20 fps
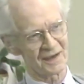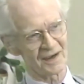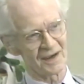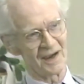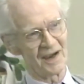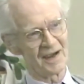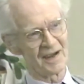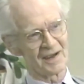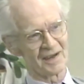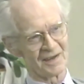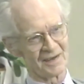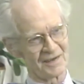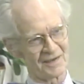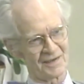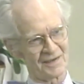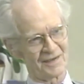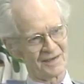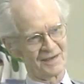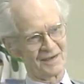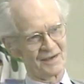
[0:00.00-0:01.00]

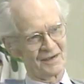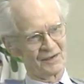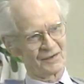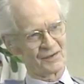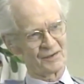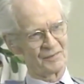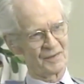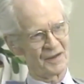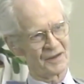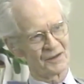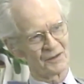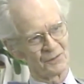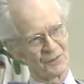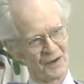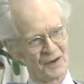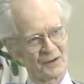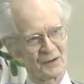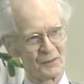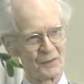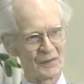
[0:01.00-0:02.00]
client, to be the
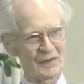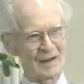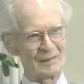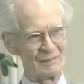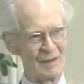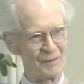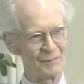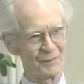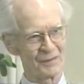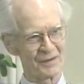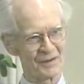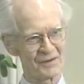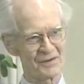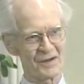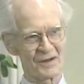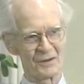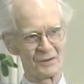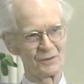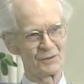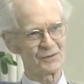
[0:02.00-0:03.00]
one who will come up with a
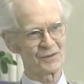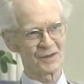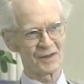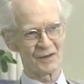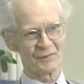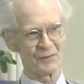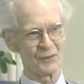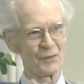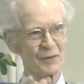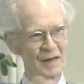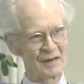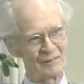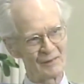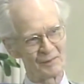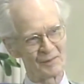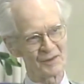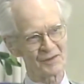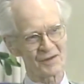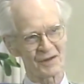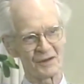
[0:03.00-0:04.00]
solution. If you give
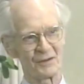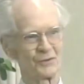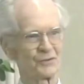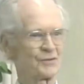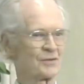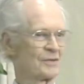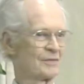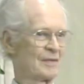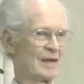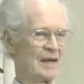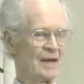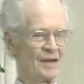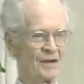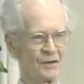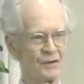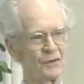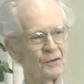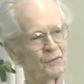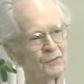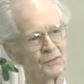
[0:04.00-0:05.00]
him the solution,
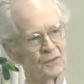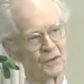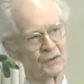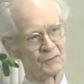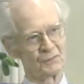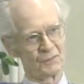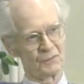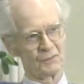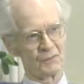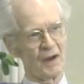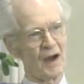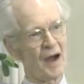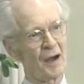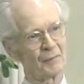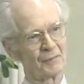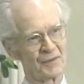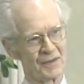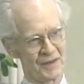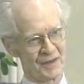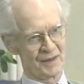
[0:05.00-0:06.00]
you, you've
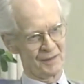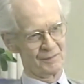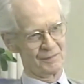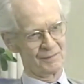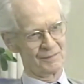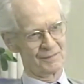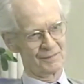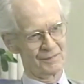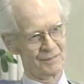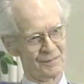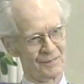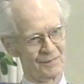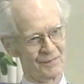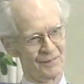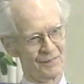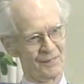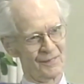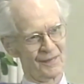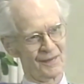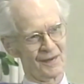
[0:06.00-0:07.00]
robbed him
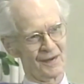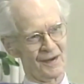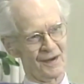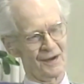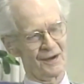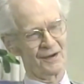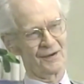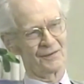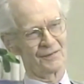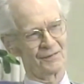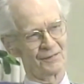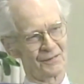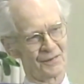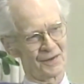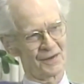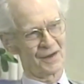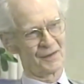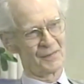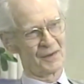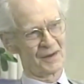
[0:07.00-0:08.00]
of
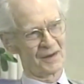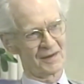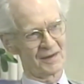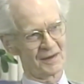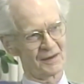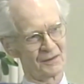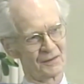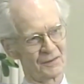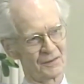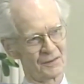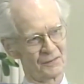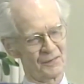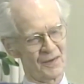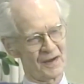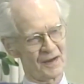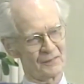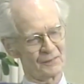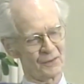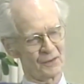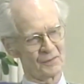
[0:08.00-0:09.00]
the ability to, to
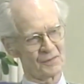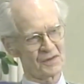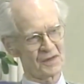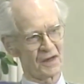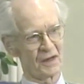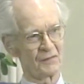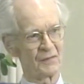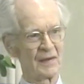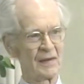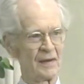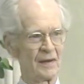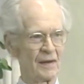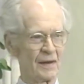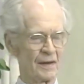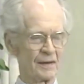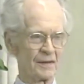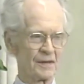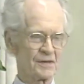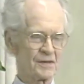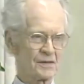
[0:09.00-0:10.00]
find it for himself.
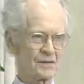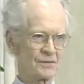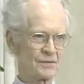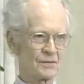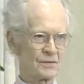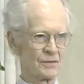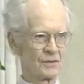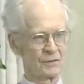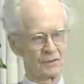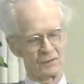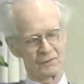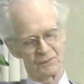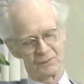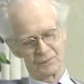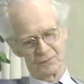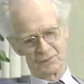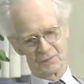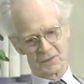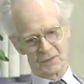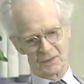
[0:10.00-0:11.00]
This is true of
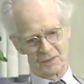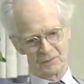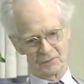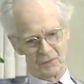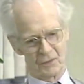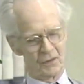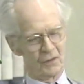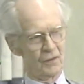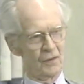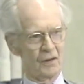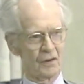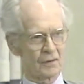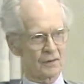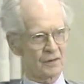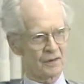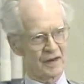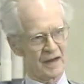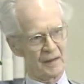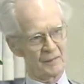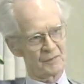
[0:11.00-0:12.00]
of all
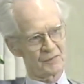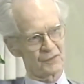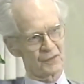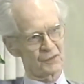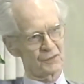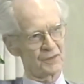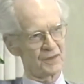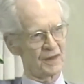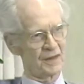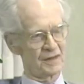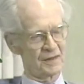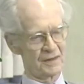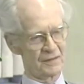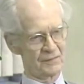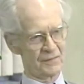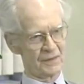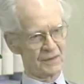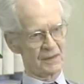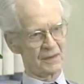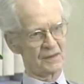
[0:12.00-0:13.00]
claims for
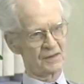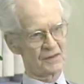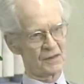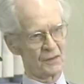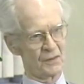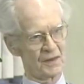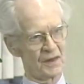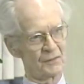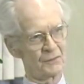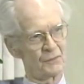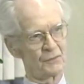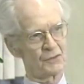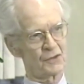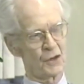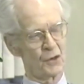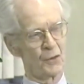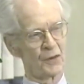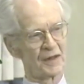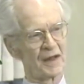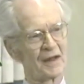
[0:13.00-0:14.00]
creativity and so on. If you
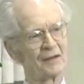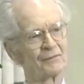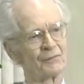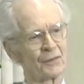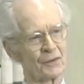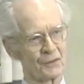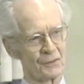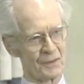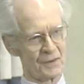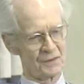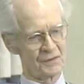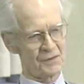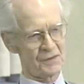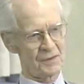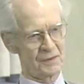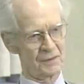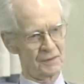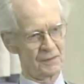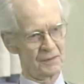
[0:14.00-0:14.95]
show an influence,